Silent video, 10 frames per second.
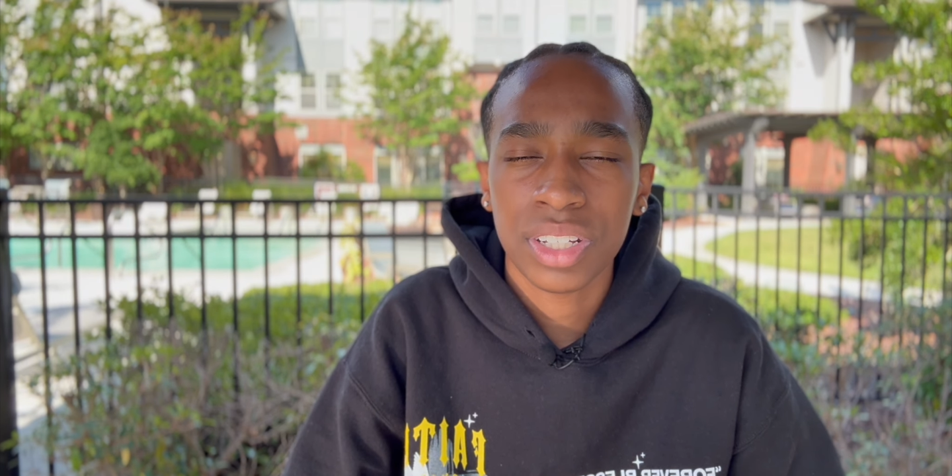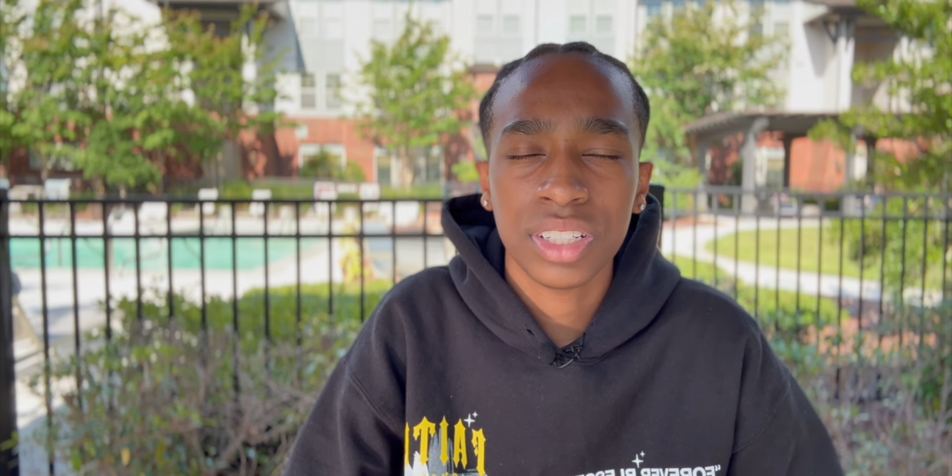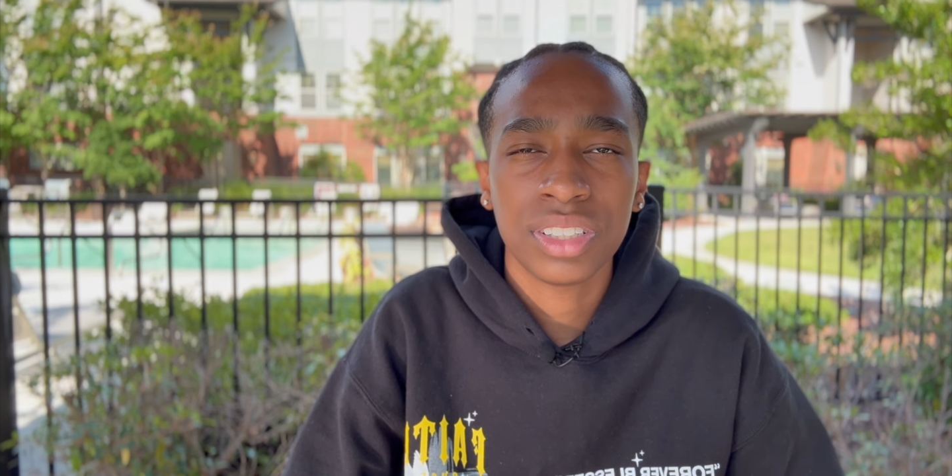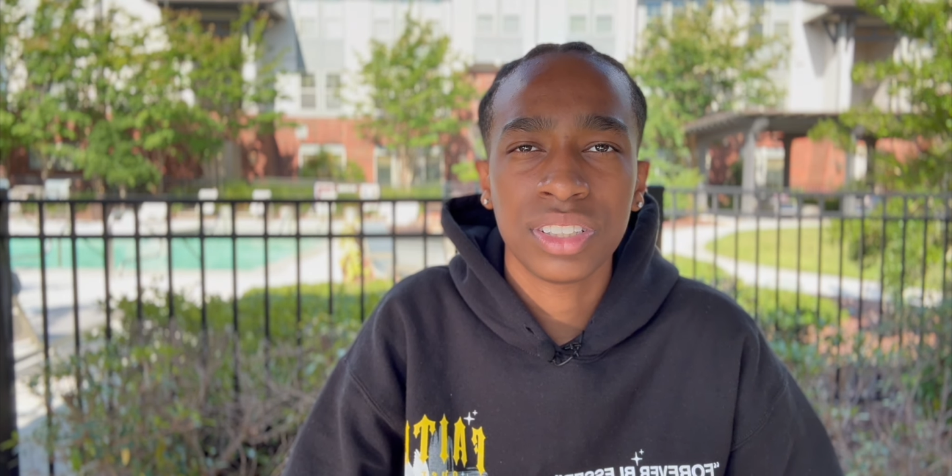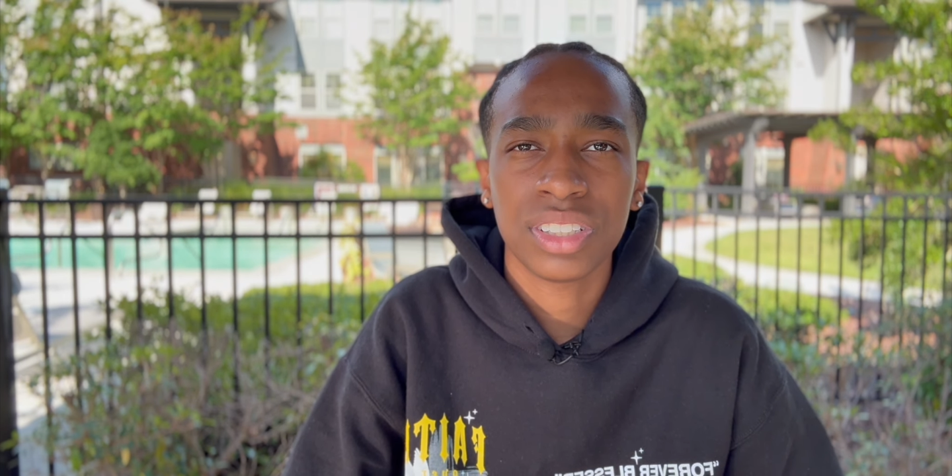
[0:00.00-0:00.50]
it
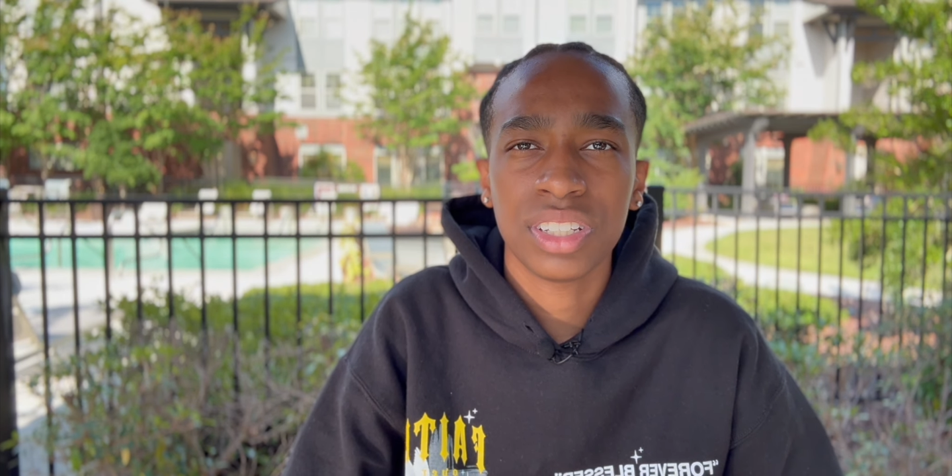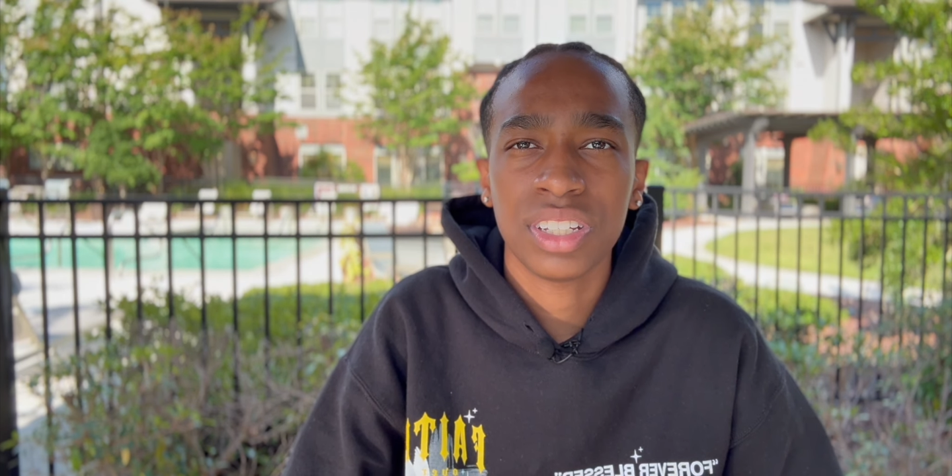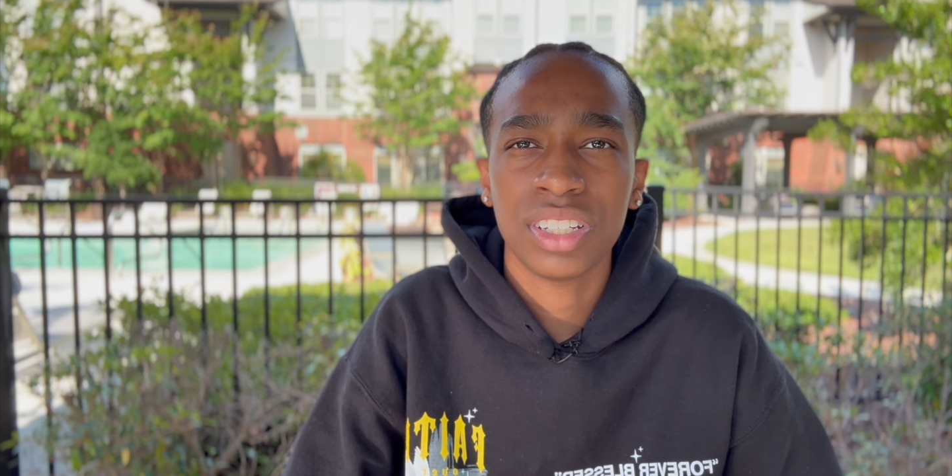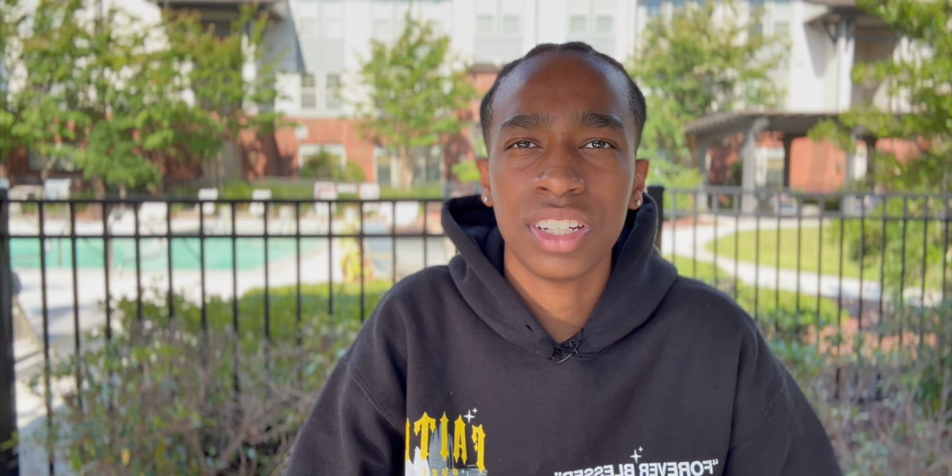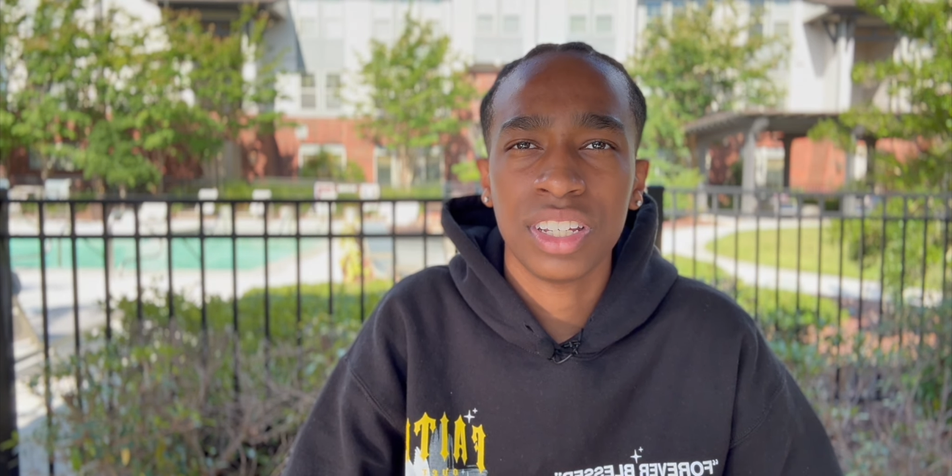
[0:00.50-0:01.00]

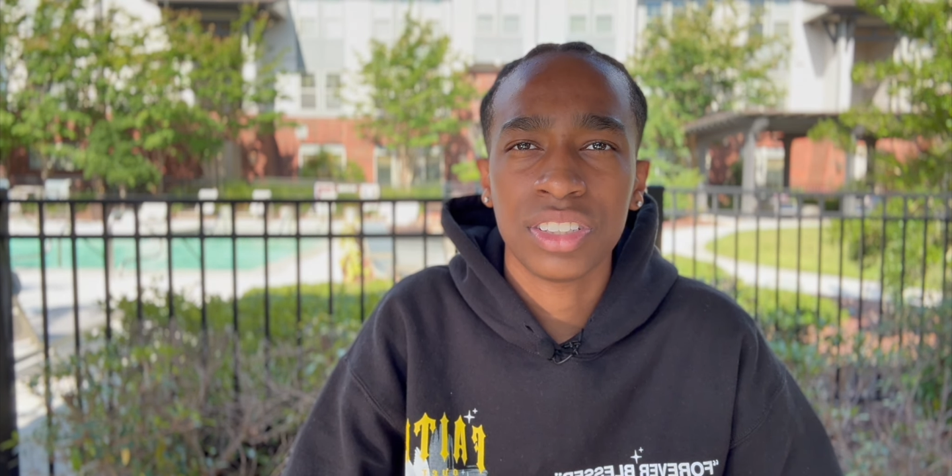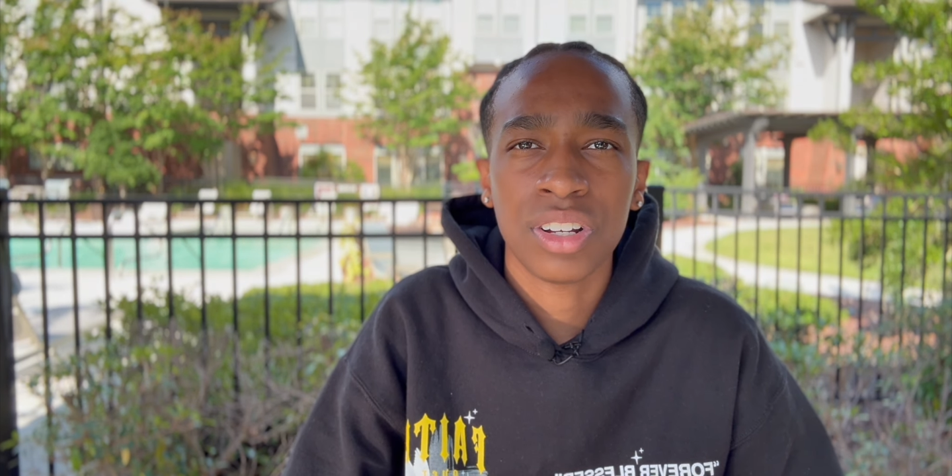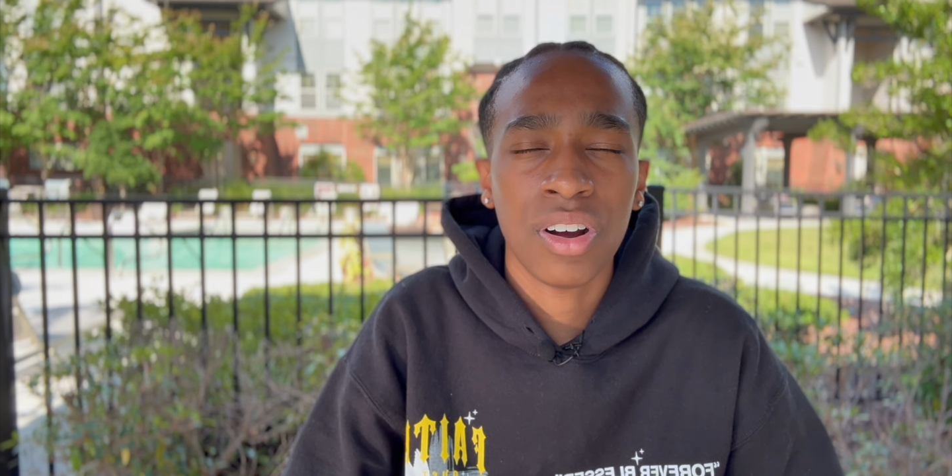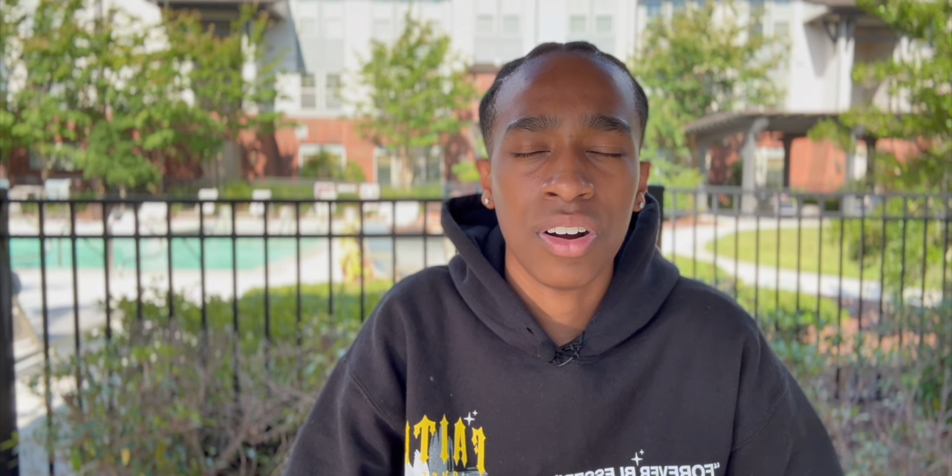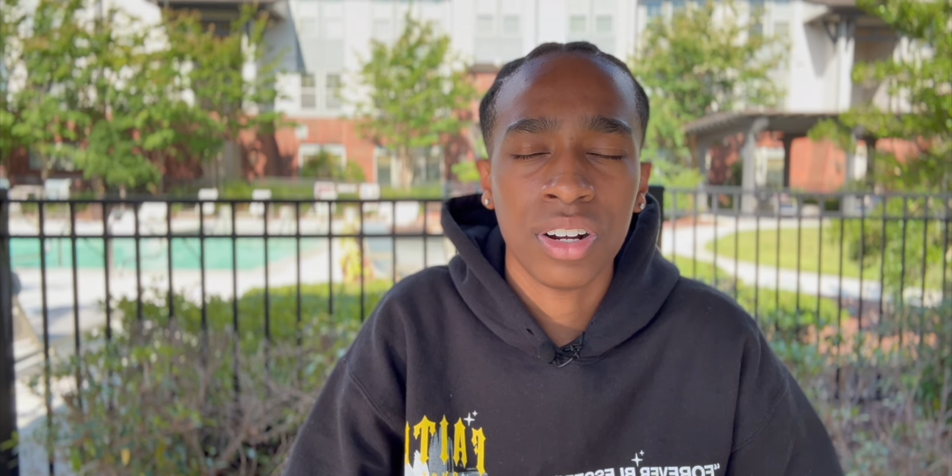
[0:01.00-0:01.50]
hits
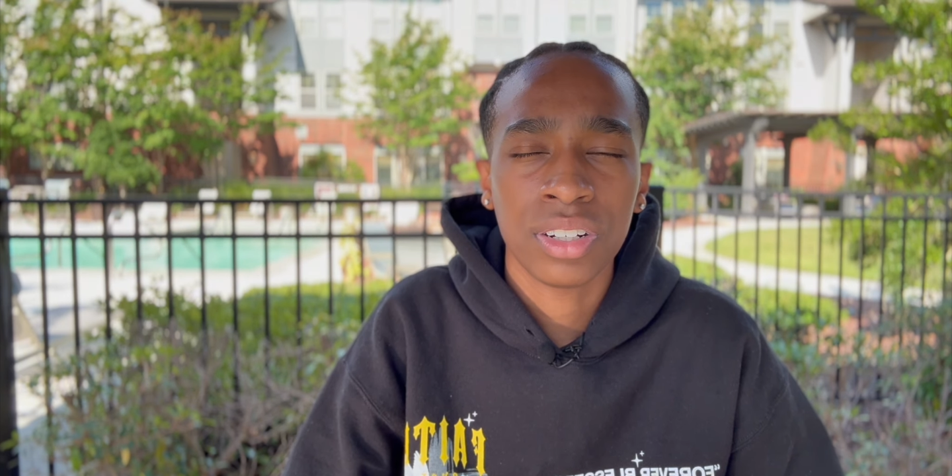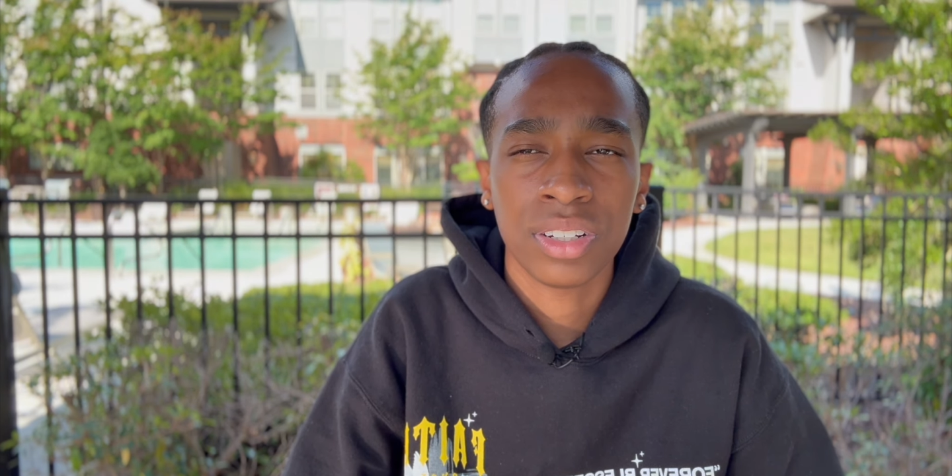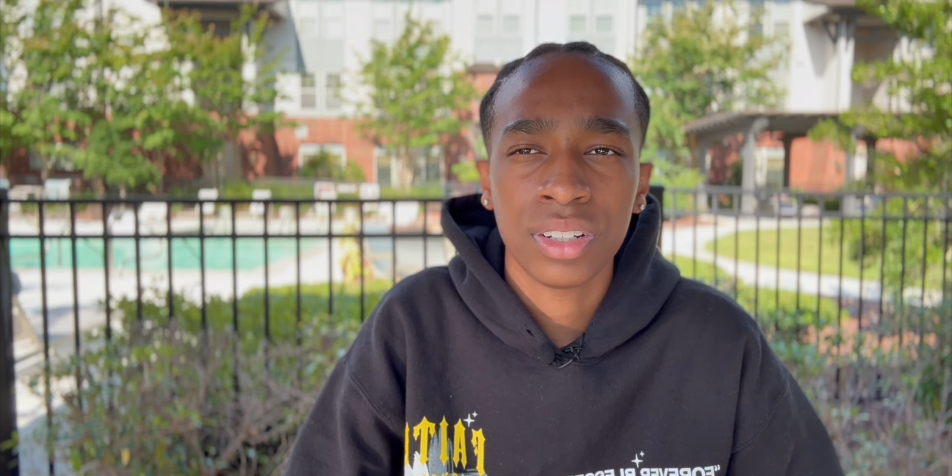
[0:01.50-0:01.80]
hard.